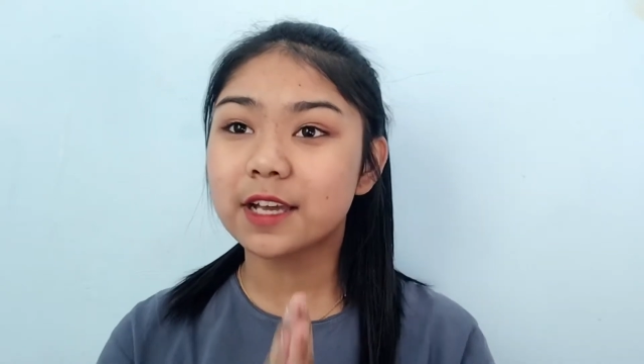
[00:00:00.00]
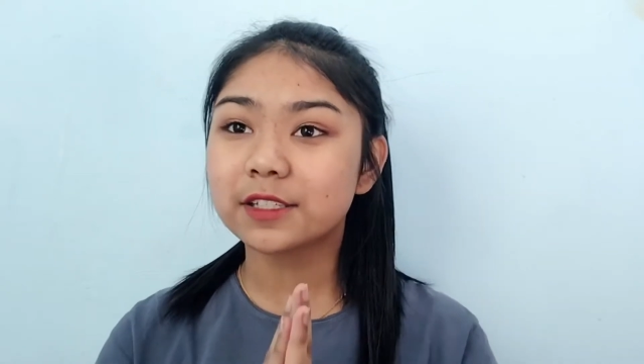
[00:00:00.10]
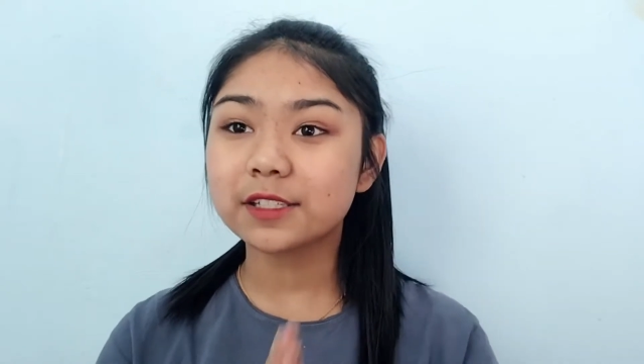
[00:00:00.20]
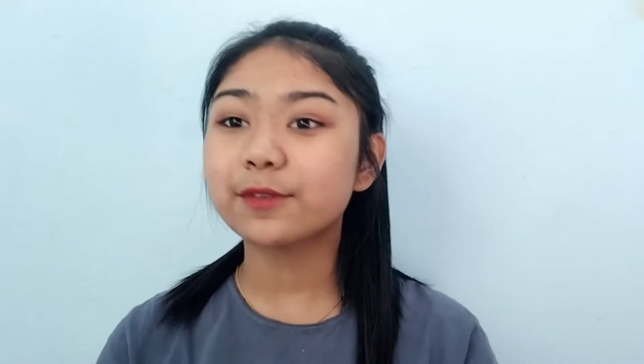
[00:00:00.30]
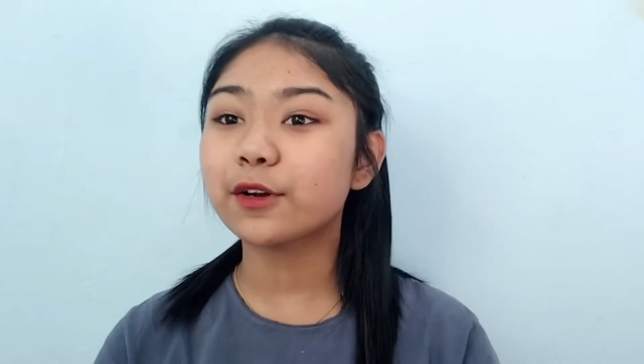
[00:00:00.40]

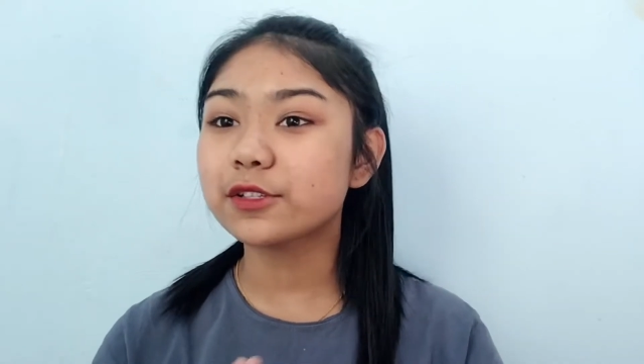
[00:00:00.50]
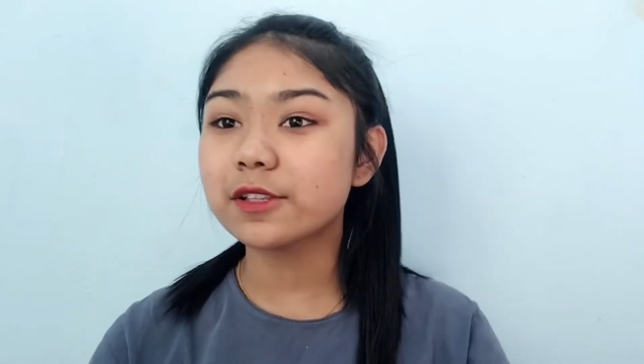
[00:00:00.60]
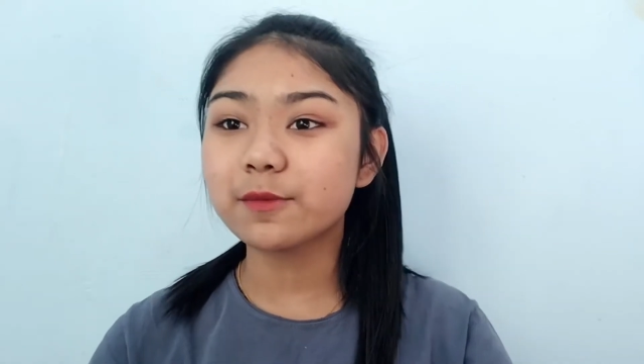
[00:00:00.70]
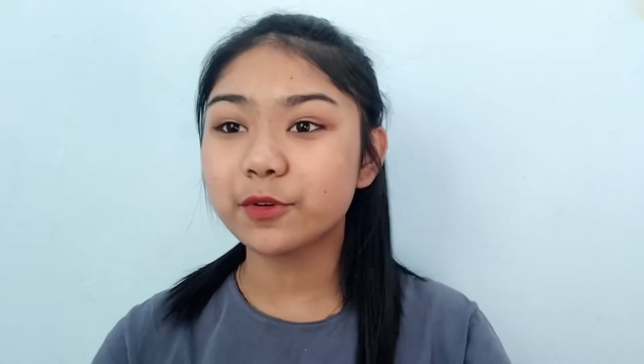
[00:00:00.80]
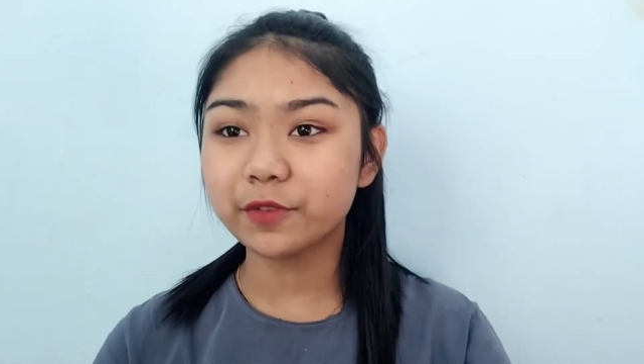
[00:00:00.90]
Just focus on
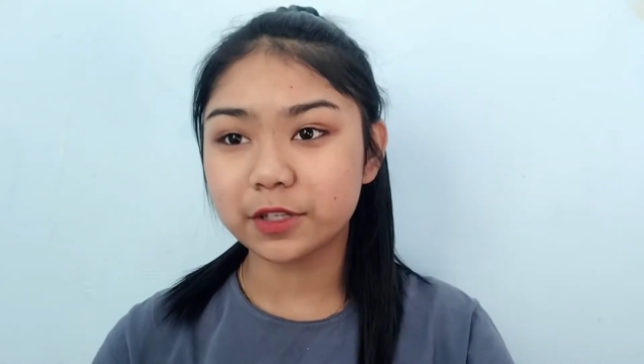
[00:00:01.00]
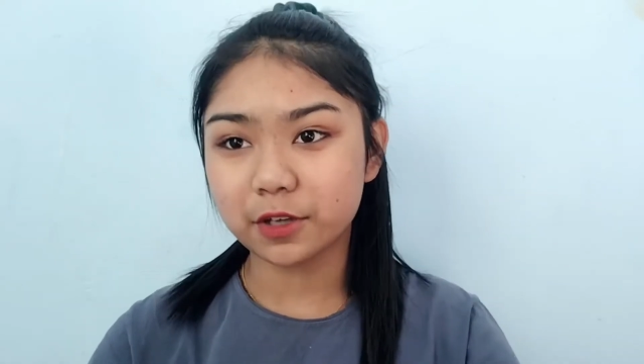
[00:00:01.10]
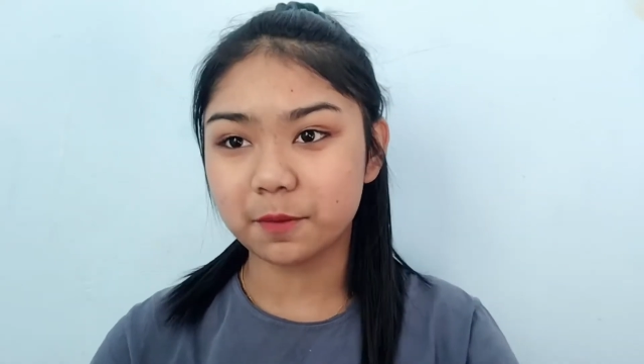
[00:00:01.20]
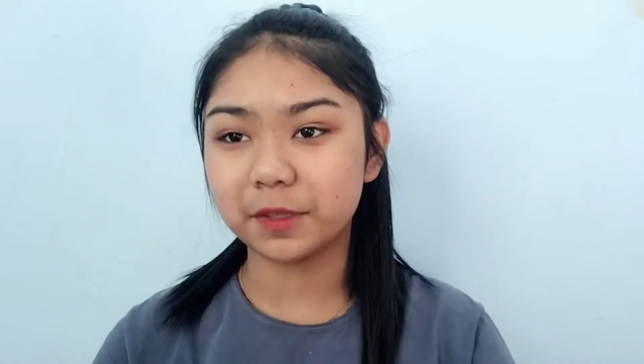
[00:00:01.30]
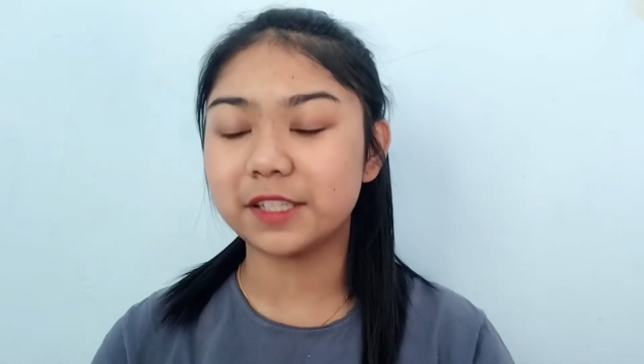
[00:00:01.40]
the movie and
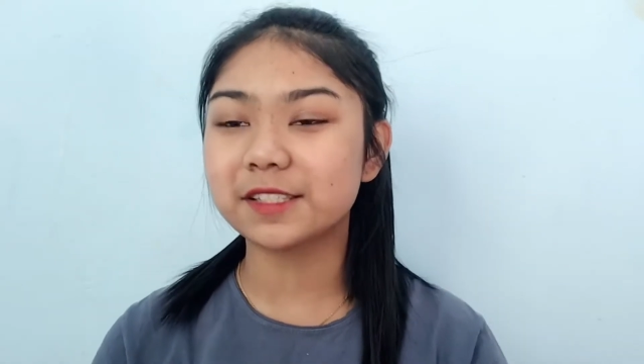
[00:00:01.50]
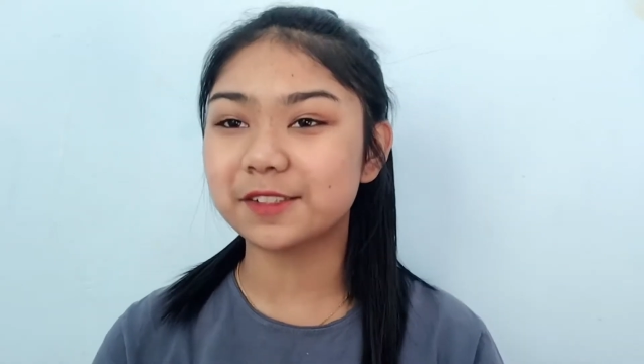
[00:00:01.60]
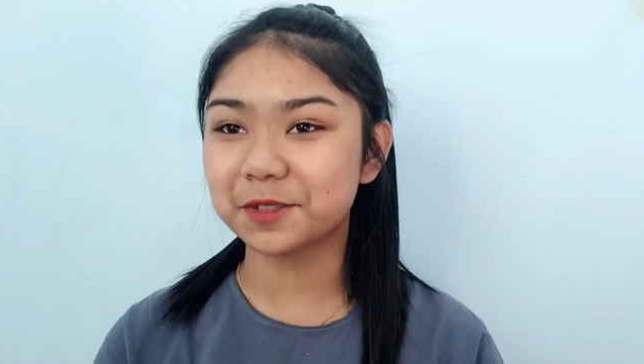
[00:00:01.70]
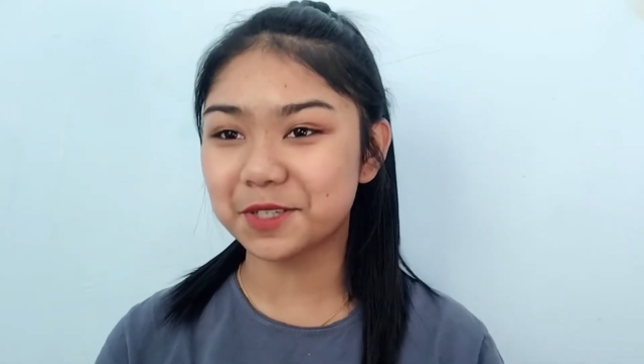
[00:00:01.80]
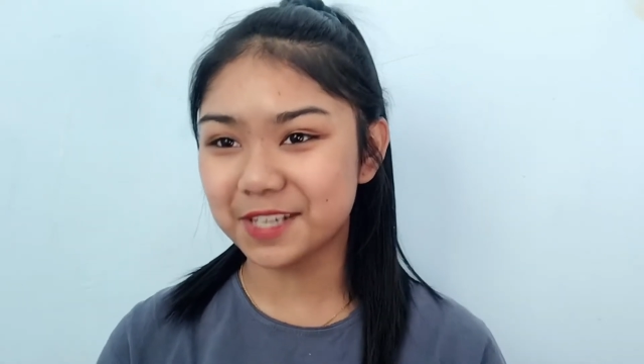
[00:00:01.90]
not me.
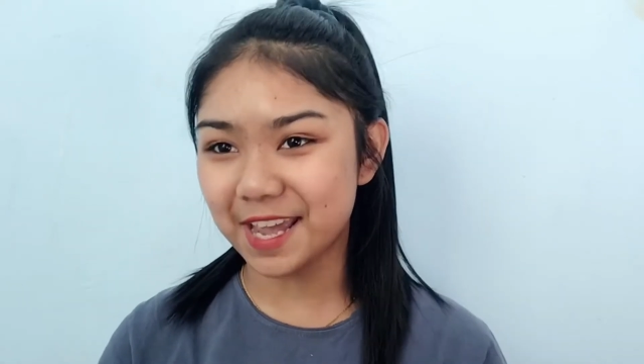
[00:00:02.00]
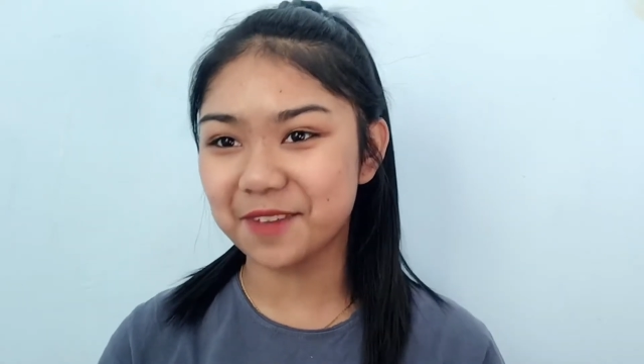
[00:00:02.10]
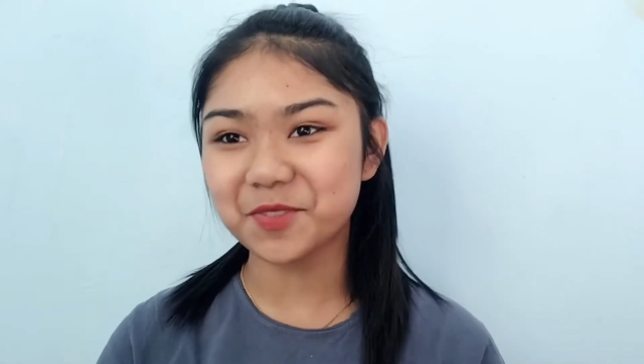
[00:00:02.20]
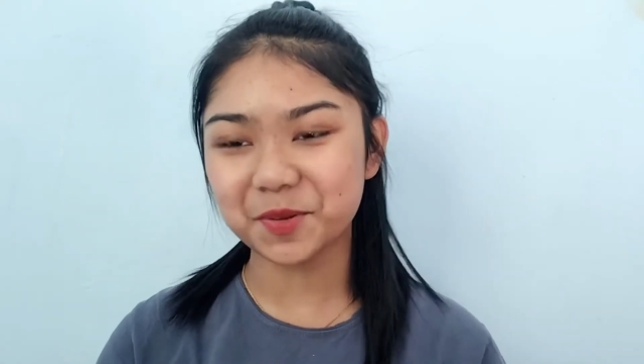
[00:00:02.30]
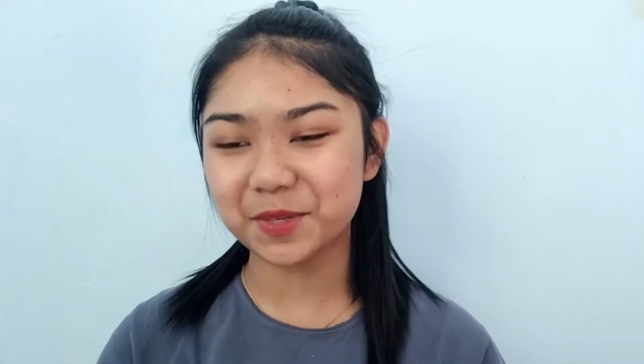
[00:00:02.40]
So today I'm
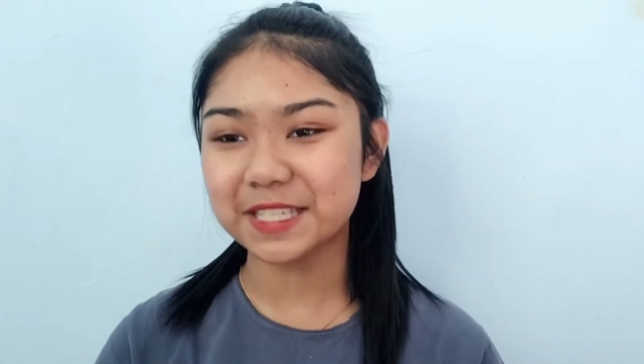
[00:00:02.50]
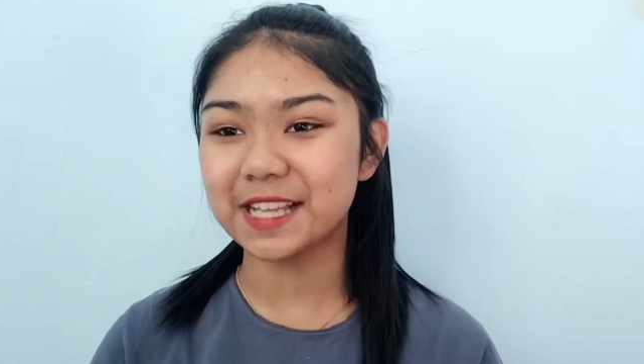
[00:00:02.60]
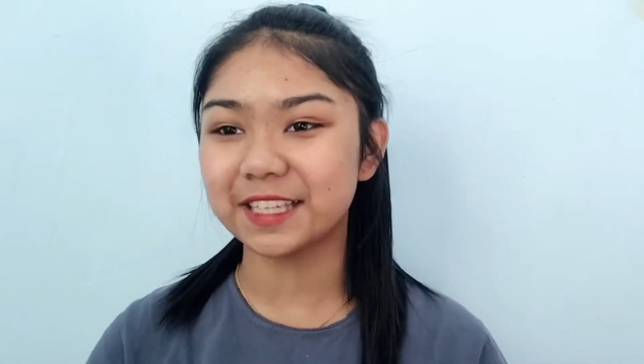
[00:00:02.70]
gonna be telling